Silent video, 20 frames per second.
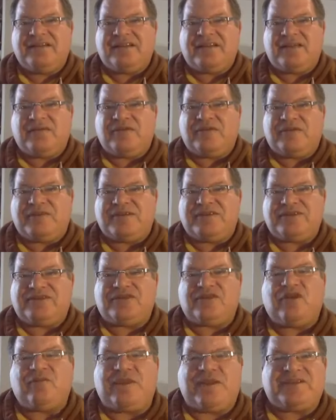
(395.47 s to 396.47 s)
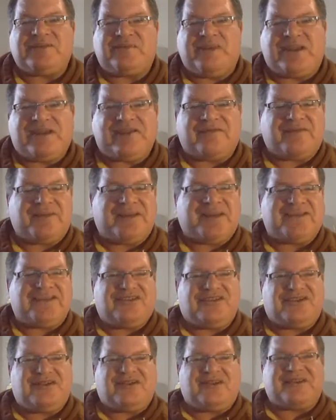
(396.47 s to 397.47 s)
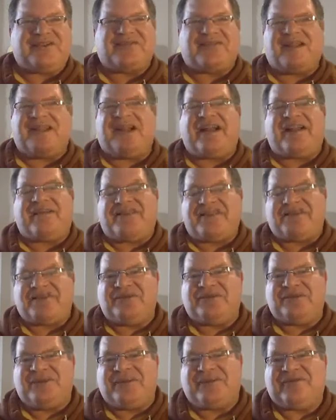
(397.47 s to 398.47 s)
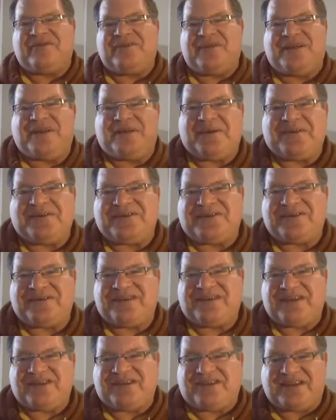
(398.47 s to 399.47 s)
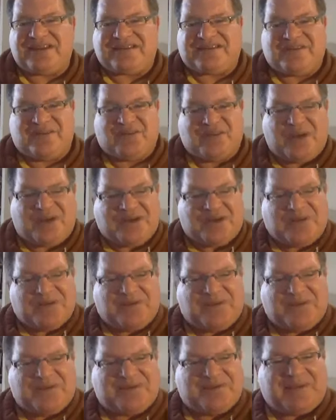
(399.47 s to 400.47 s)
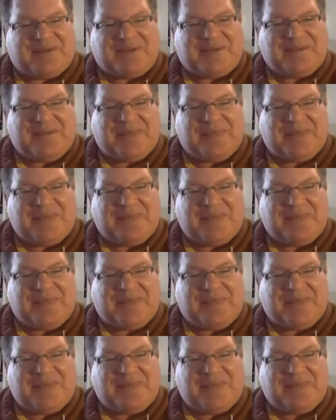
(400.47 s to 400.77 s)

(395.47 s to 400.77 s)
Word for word: would have been so much better if I could show this. Well, I'll have to do another video and actually walk it through this, but